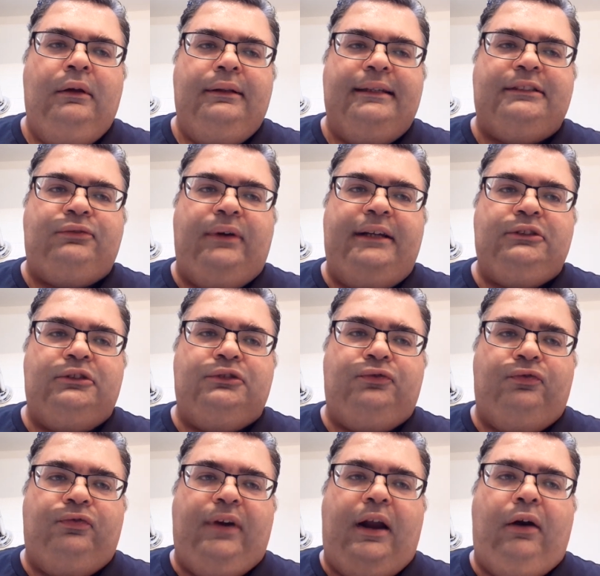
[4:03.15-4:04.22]
This razor is
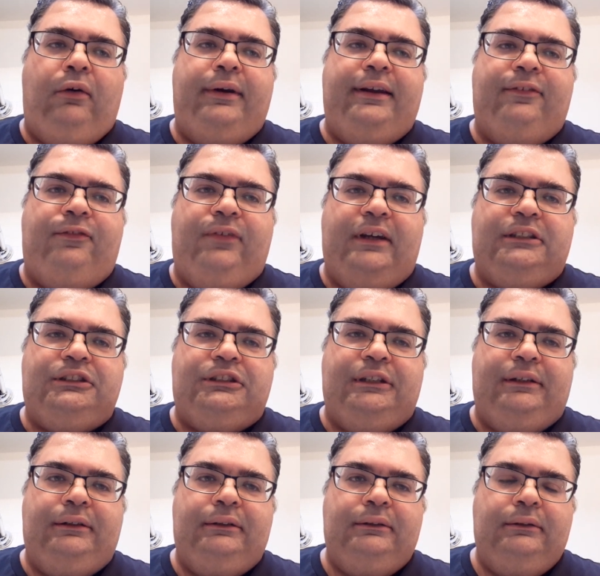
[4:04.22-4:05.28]
very
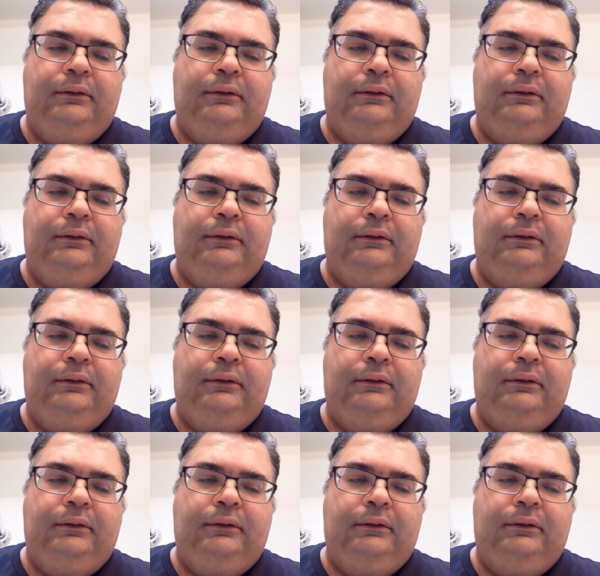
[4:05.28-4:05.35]
efficient,